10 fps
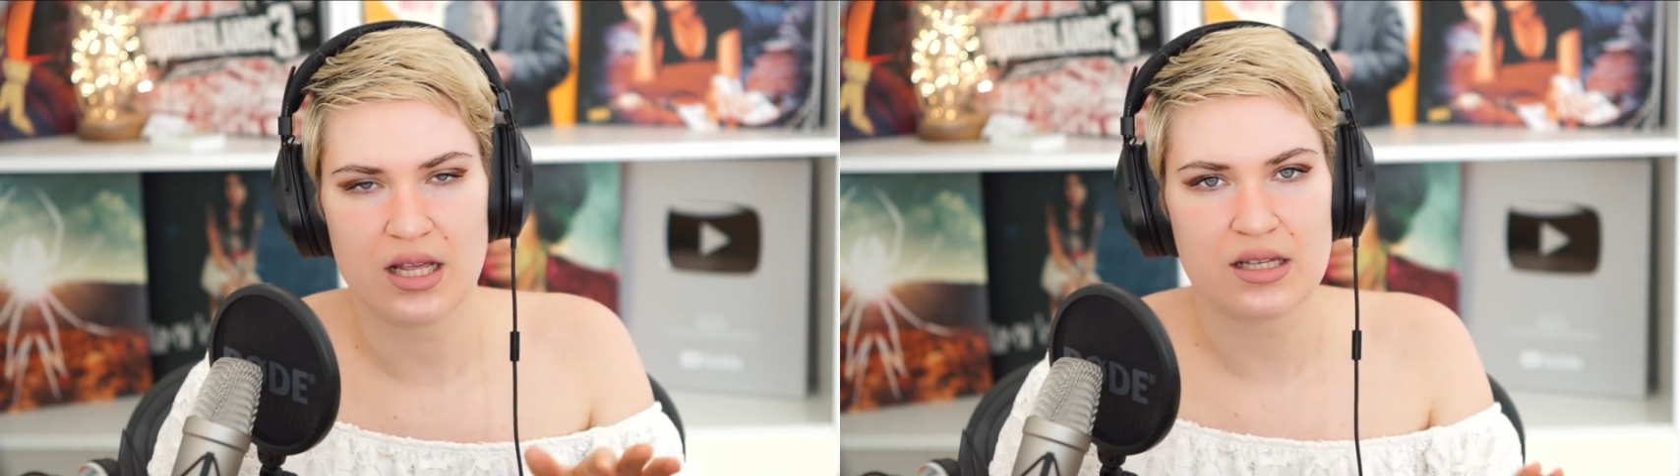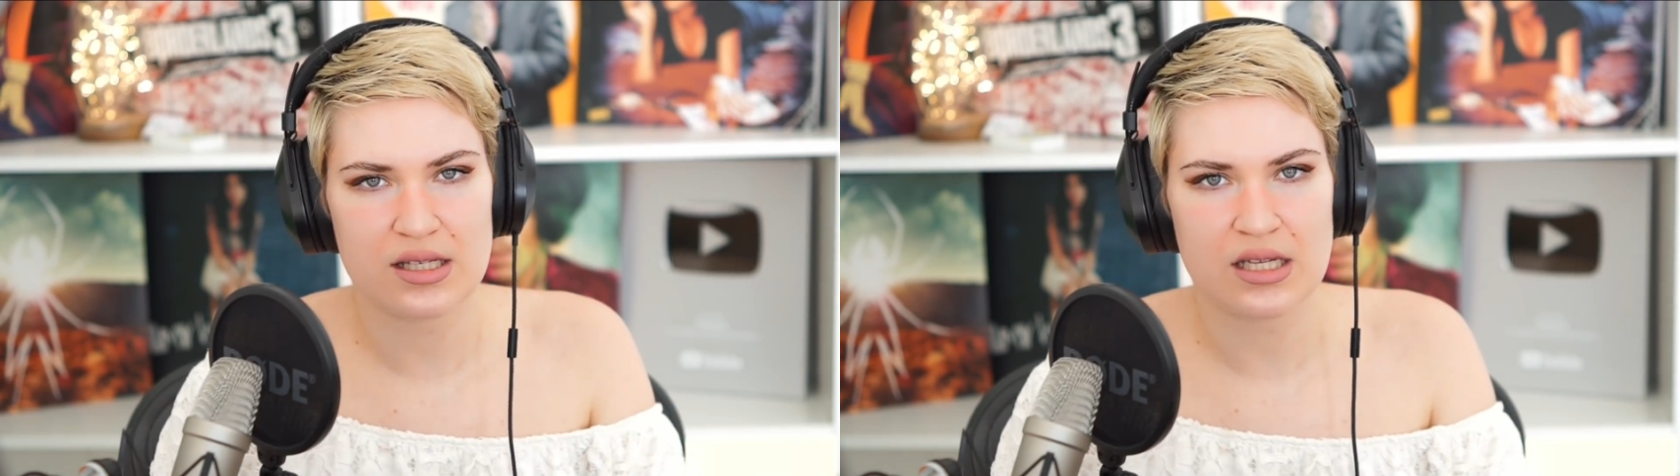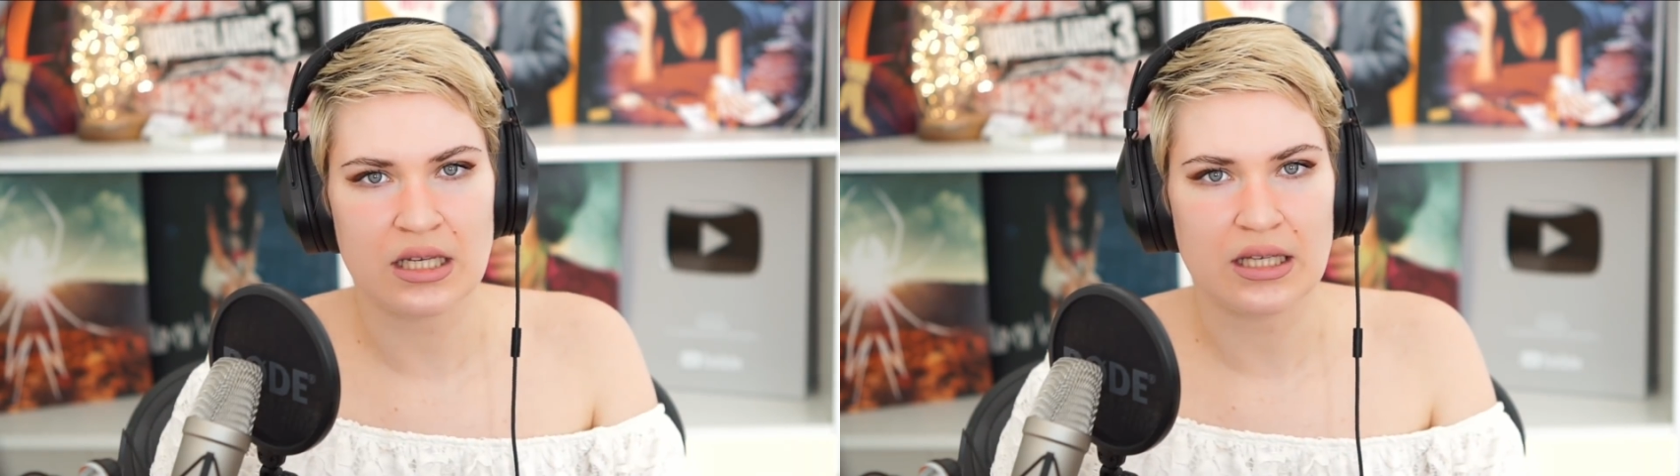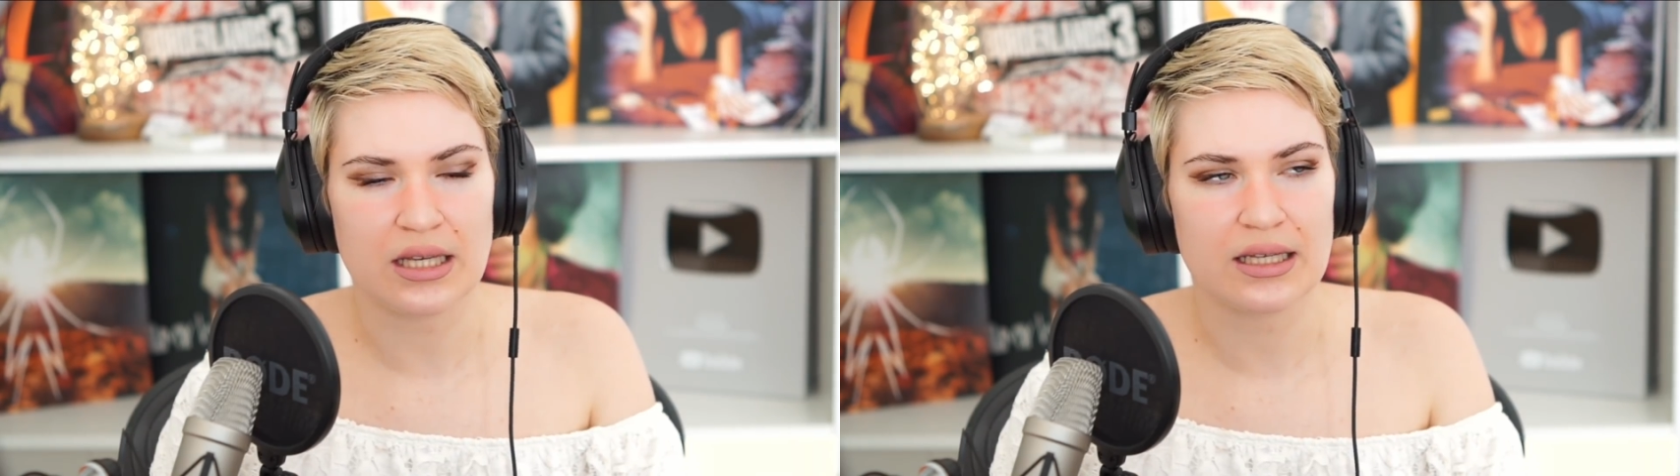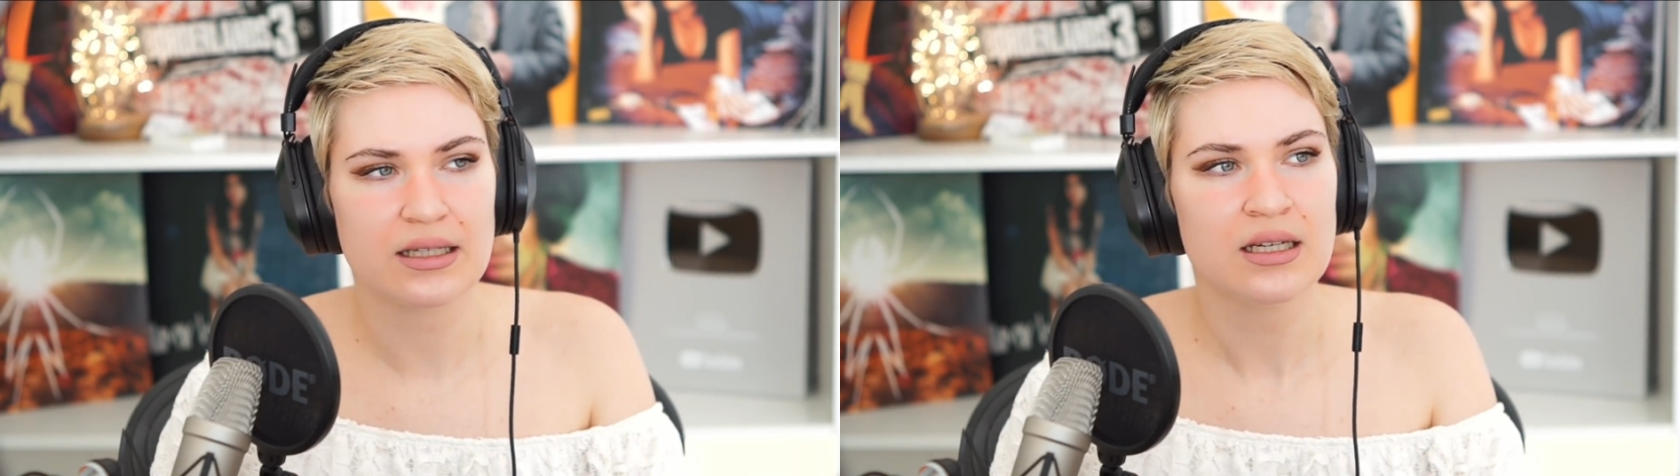in
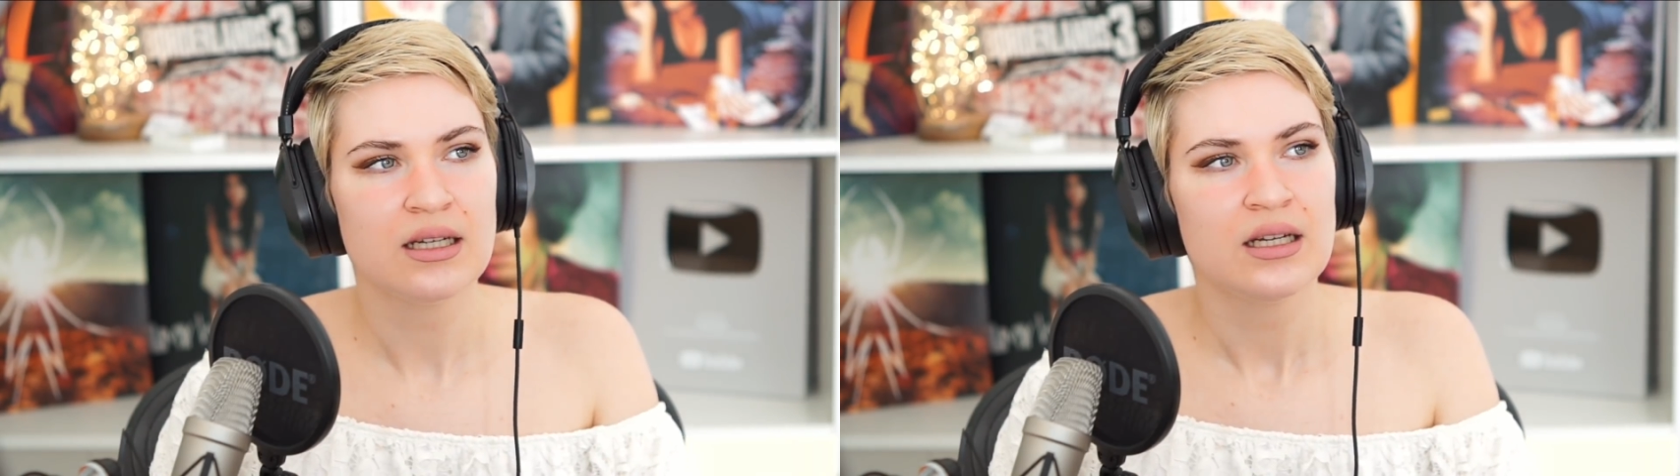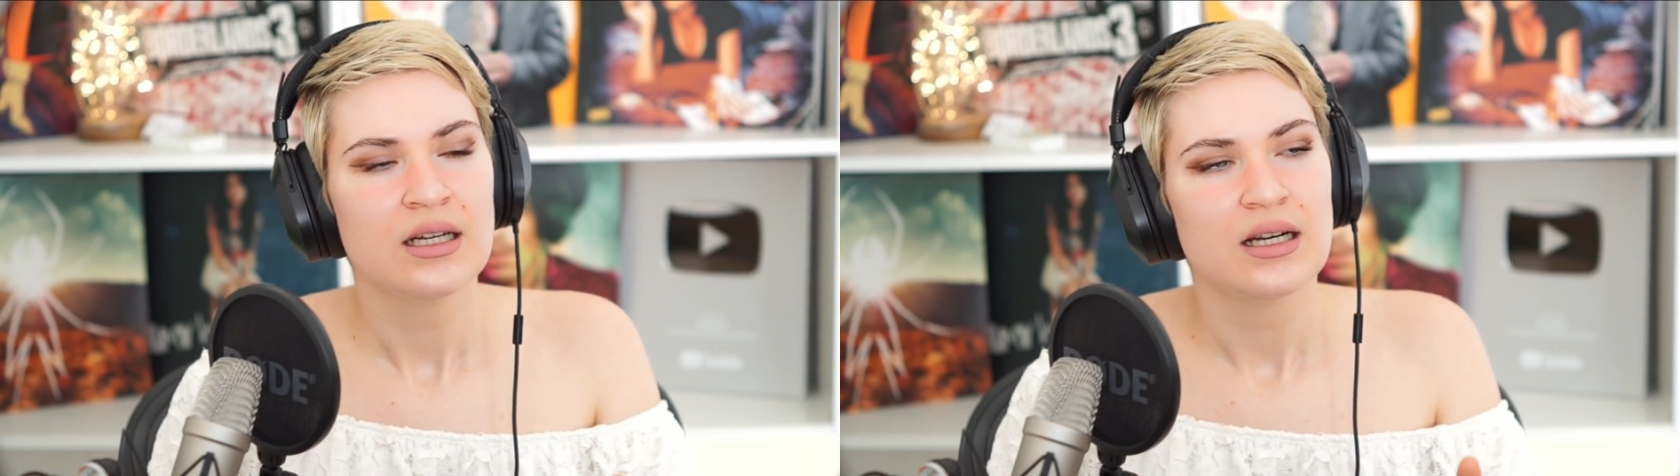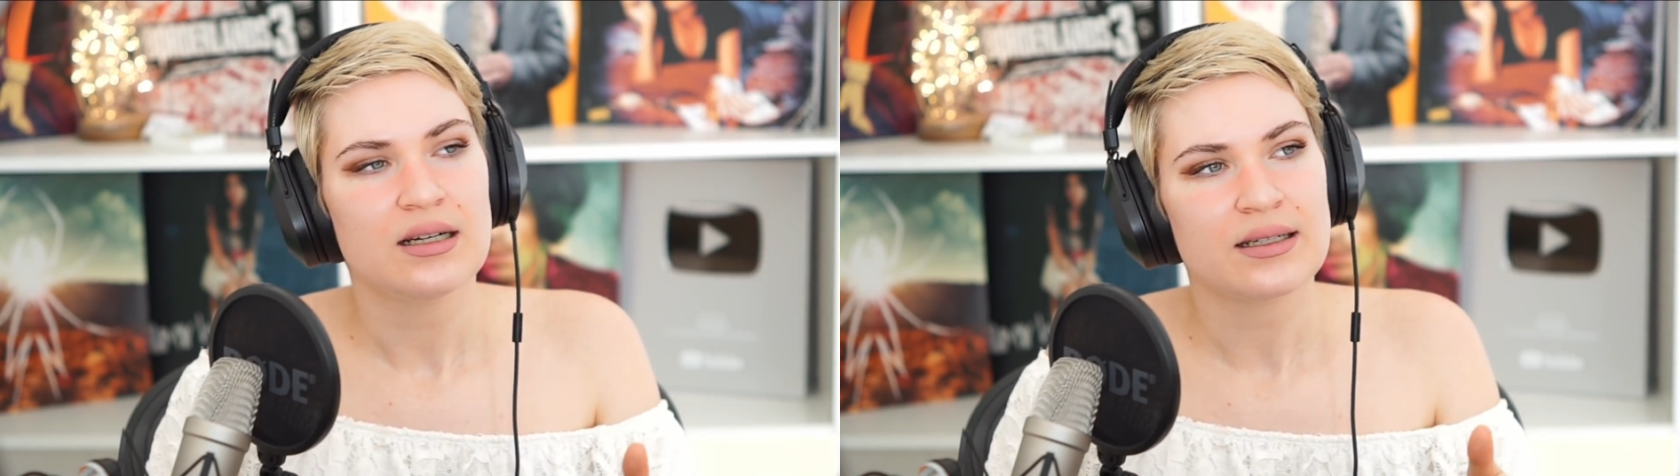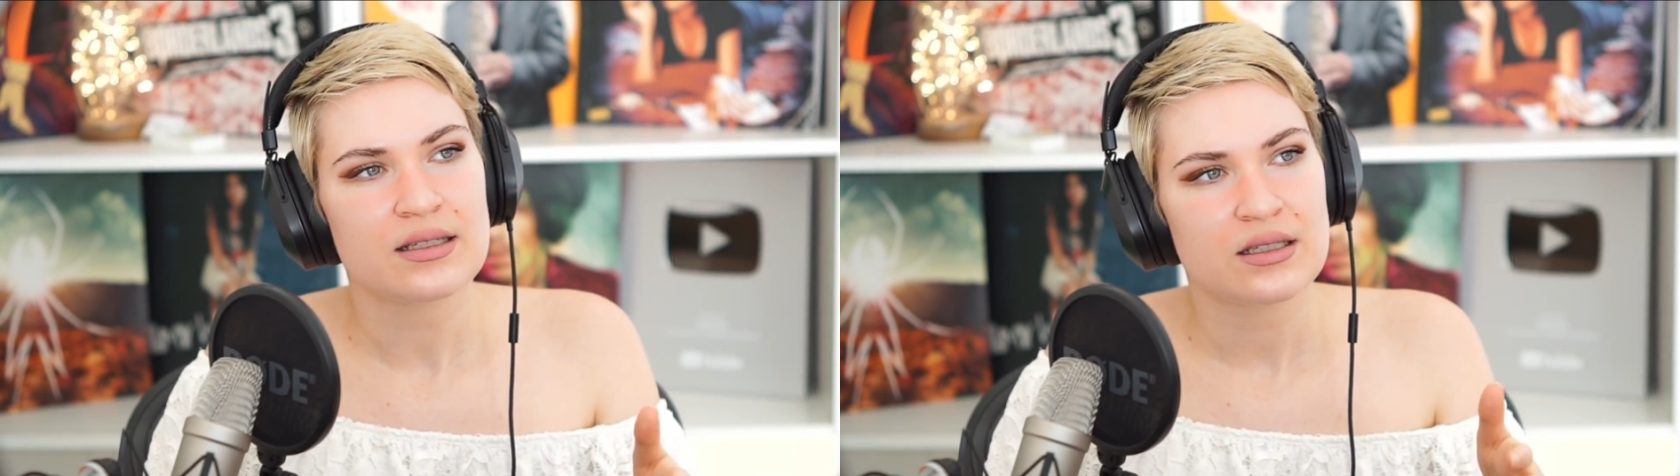singing, and